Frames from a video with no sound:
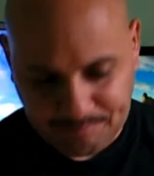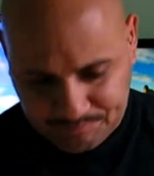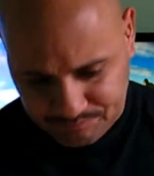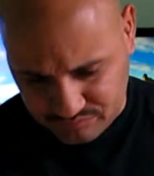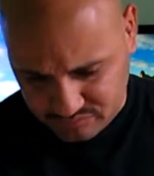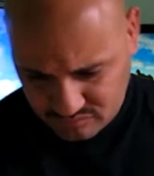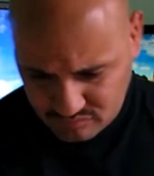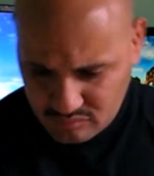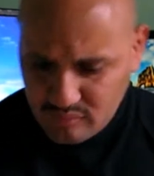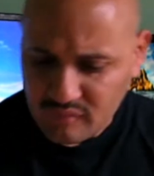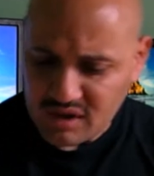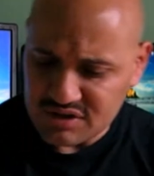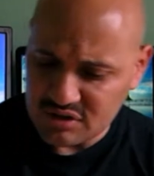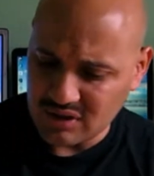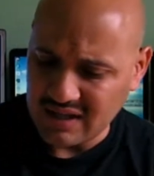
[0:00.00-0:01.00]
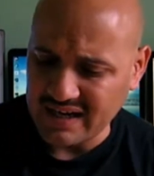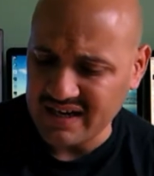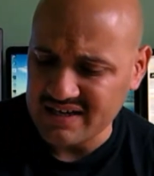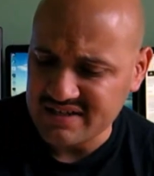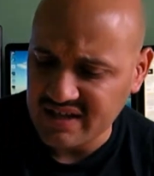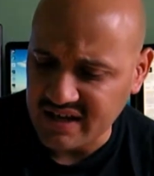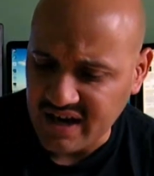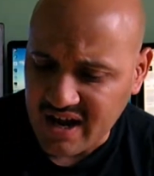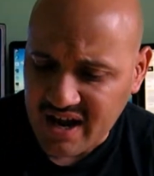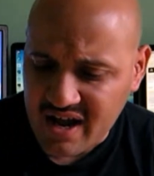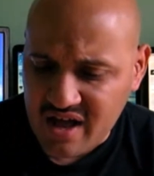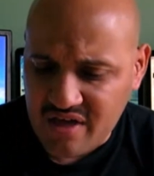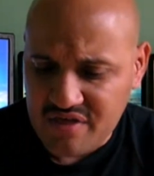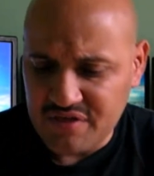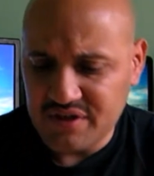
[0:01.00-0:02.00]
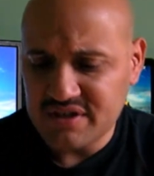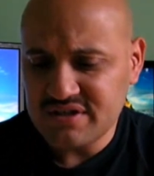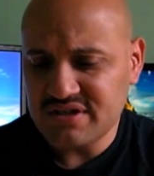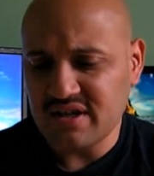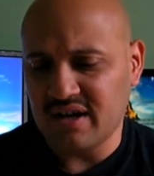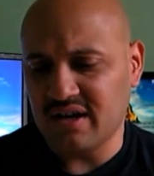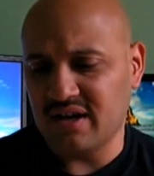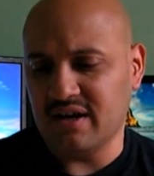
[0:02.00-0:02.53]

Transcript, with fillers: So like I said, this